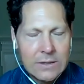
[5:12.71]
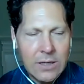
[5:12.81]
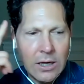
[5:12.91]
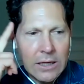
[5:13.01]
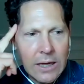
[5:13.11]

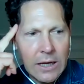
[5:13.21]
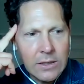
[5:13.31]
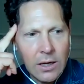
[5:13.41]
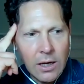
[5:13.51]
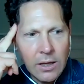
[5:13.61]
targeting
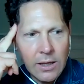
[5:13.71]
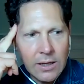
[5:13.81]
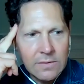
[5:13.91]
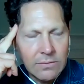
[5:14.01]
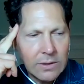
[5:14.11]

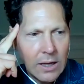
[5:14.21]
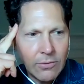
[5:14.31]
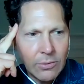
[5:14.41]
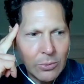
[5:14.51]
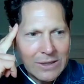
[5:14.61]
alcoholics.
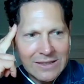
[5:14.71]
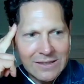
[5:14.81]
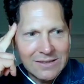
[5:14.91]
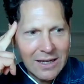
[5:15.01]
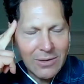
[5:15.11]
We're
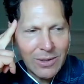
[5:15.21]
realistic.